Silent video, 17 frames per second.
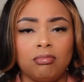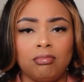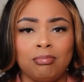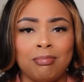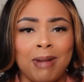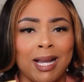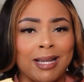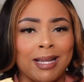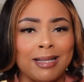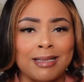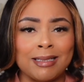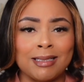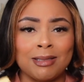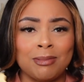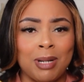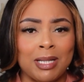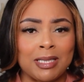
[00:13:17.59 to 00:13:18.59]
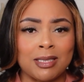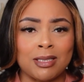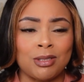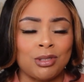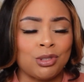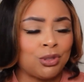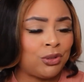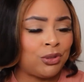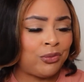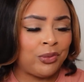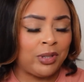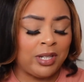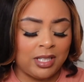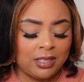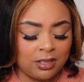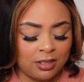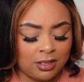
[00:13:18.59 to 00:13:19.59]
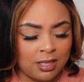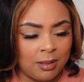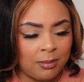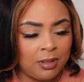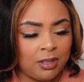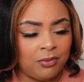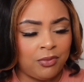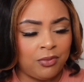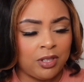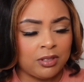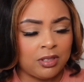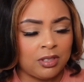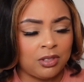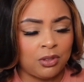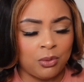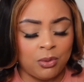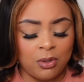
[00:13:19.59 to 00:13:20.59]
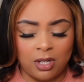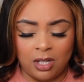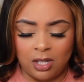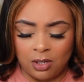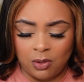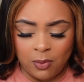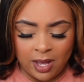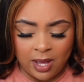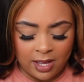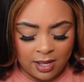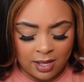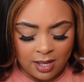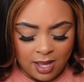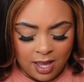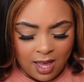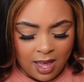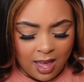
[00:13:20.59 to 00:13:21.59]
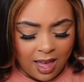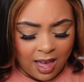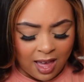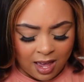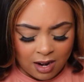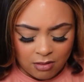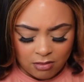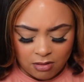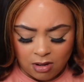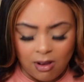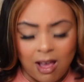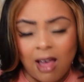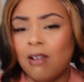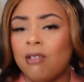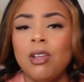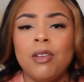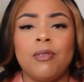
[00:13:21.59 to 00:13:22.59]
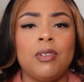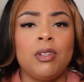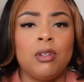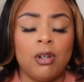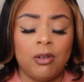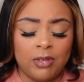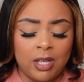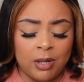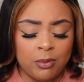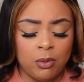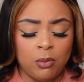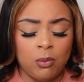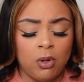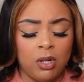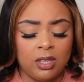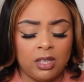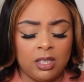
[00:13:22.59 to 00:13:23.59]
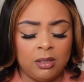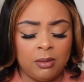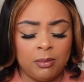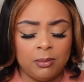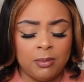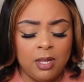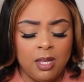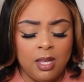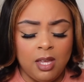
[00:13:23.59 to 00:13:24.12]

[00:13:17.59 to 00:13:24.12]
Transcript: my cousin, my sister, friends or something versus throwing it away. I don't know. I don't even know if they would want them